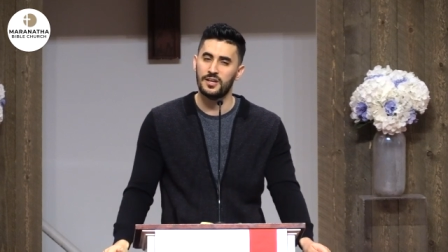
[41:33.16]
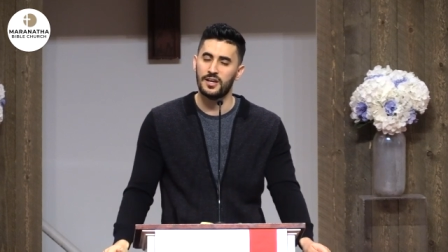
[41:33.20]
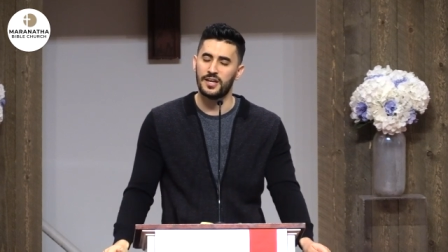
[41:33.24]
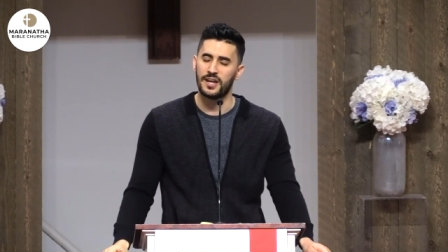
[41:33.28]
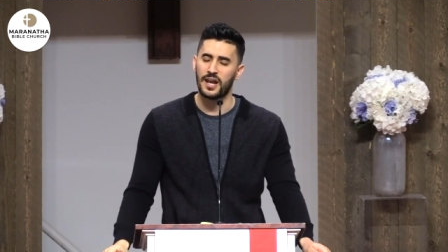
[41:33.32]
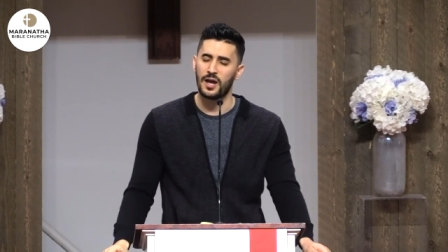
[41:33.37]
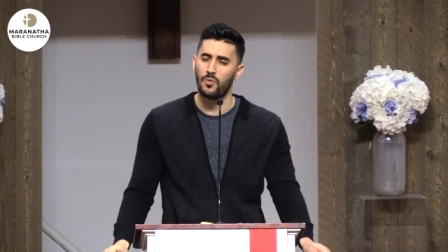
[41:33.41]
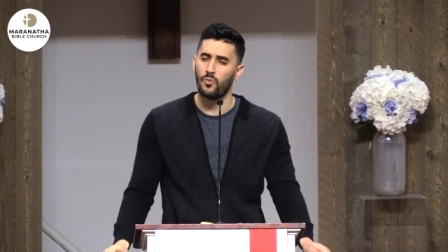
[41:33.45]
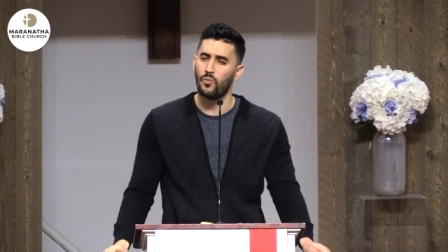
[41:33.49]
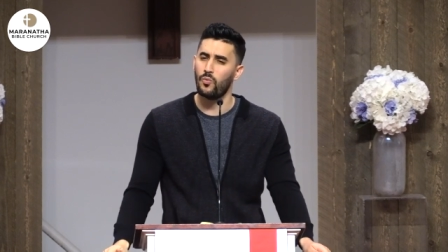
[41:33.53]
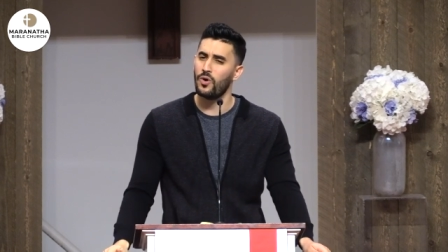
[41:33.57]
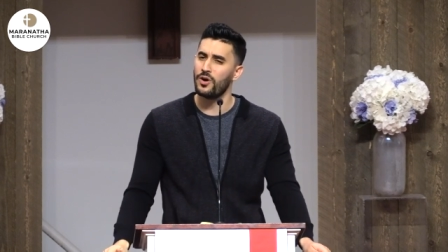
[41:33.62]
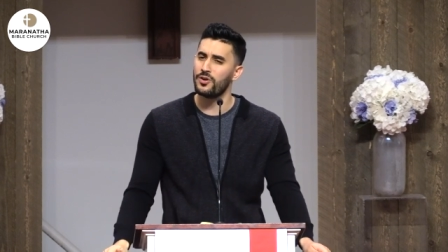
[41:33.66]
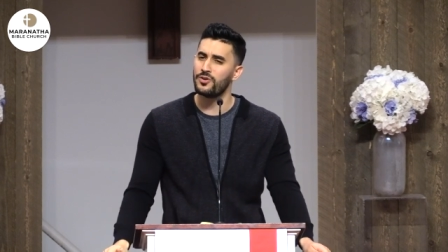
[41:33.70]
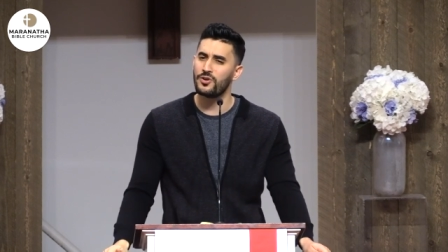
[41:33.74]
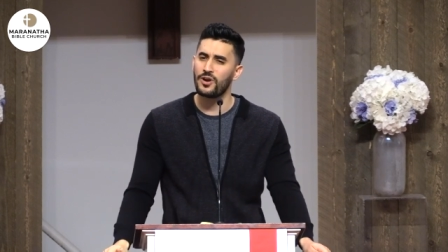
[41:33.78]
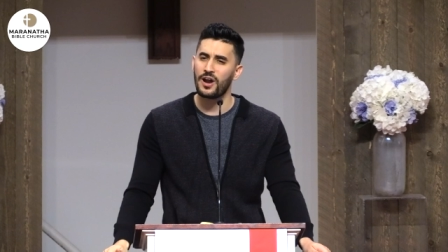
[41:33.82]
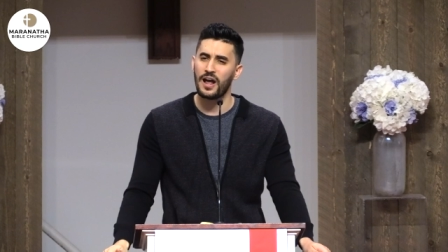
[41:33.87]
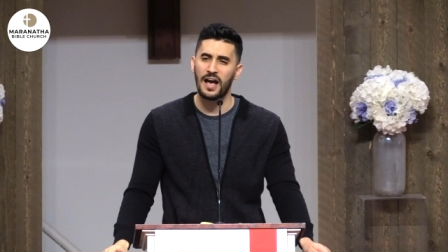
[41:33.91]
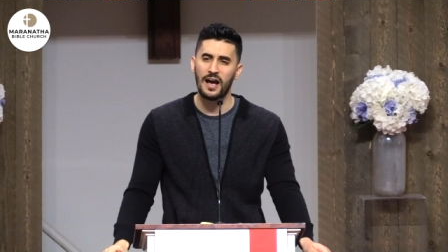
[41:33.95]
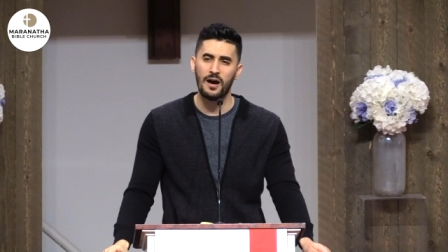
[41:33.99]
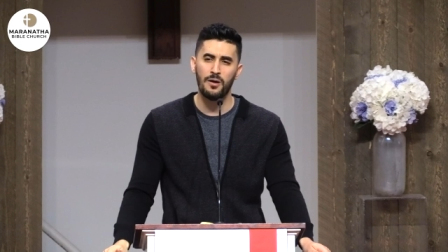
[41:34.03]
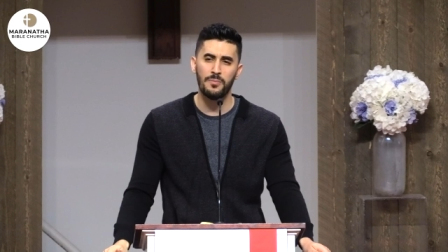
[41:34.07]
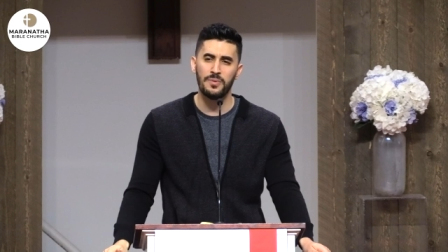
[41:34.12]
And I
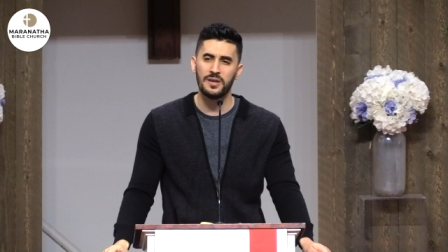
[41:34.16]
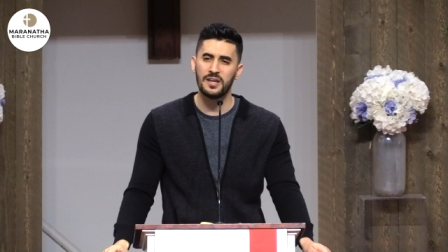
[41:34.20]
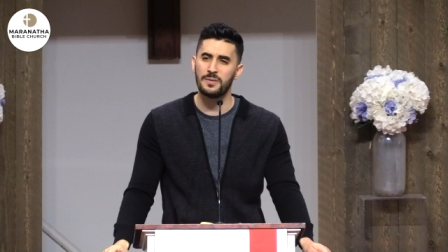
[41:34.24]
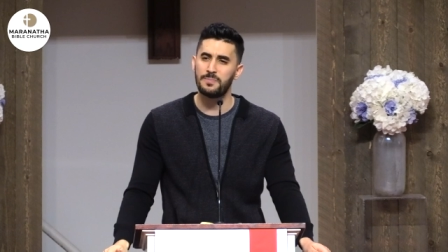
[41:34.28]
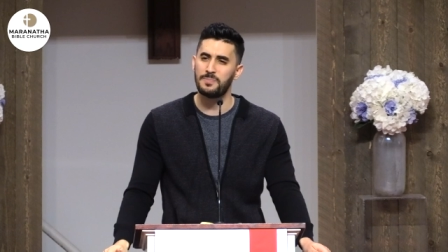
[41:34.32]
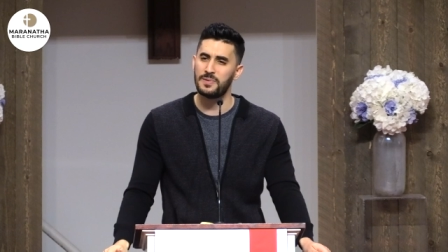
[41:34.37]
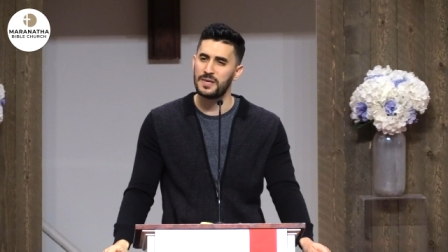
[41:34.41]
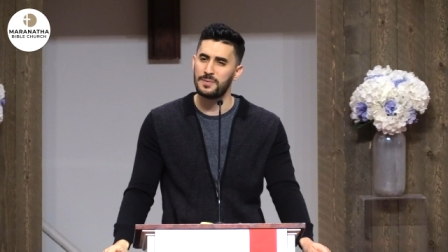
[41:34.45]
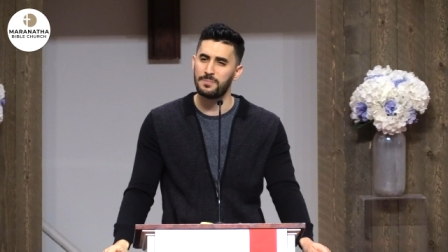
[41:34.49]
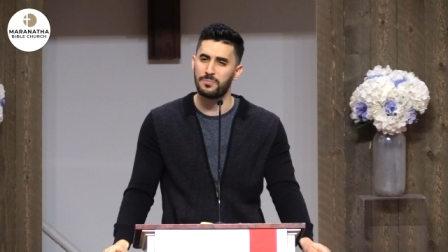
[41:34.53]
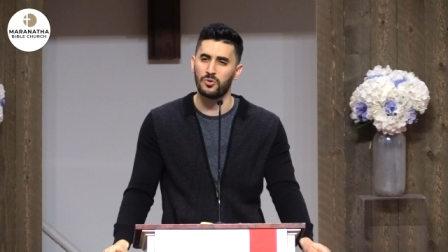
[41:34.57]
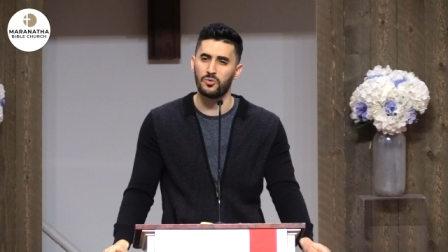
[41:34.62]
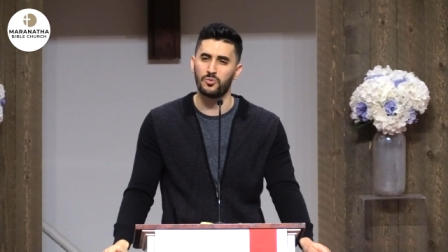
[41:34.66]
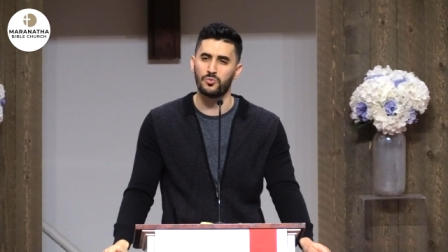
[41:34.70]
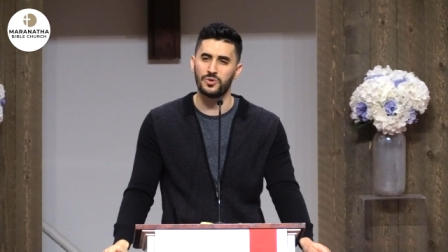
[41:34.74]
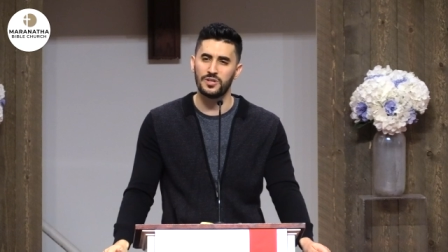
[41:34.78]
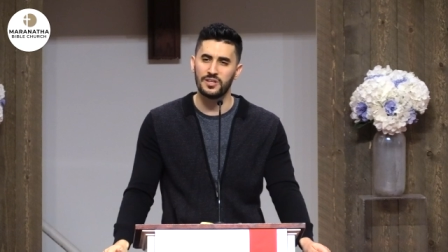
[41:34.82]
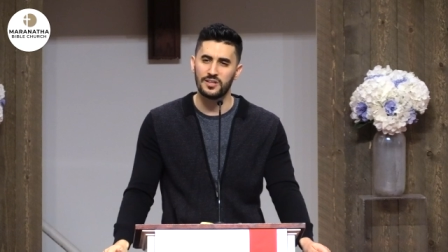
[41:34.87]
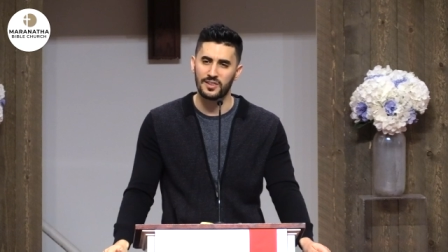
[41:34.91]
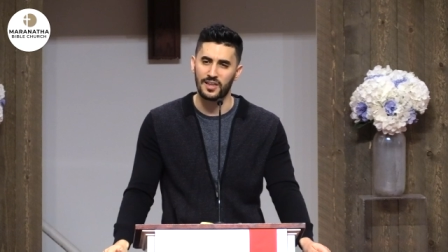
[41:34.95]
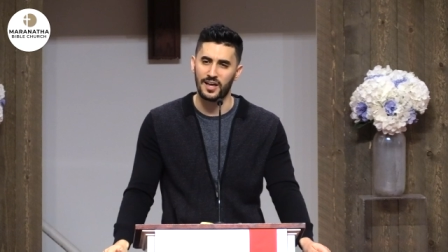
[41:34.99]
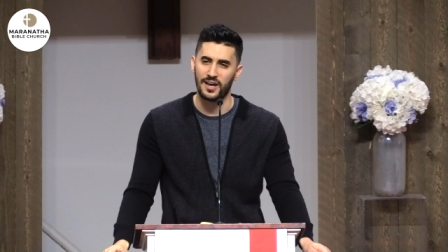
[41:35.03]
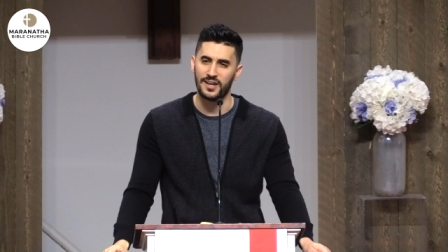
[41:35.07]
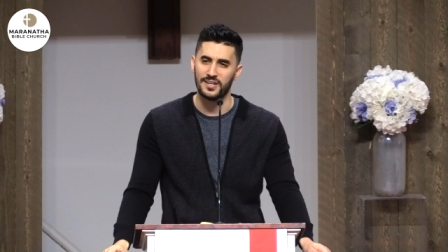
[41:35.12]
wonder how many people
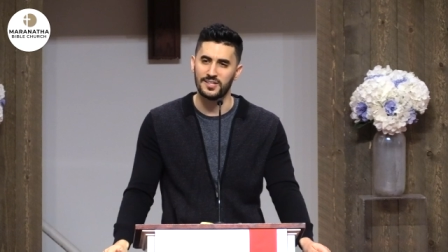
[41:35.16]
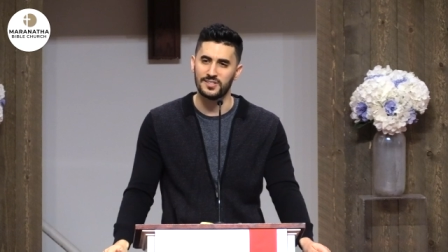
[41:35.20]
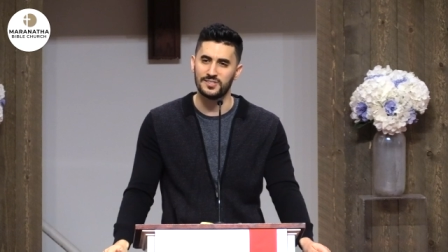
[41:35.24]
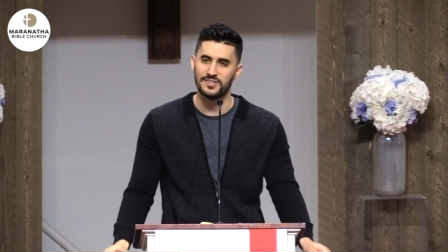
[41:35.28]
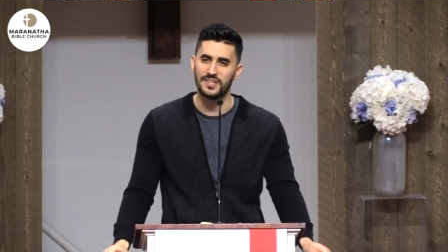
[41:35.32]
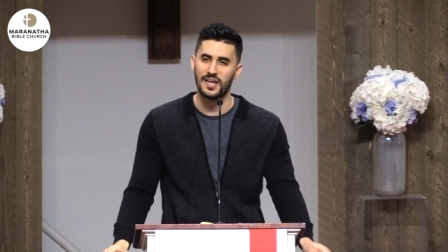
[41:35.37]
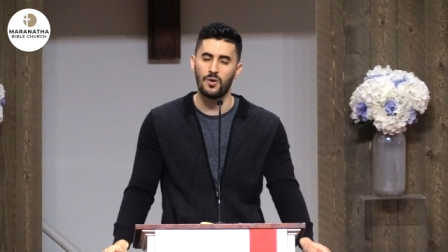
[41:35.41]
realize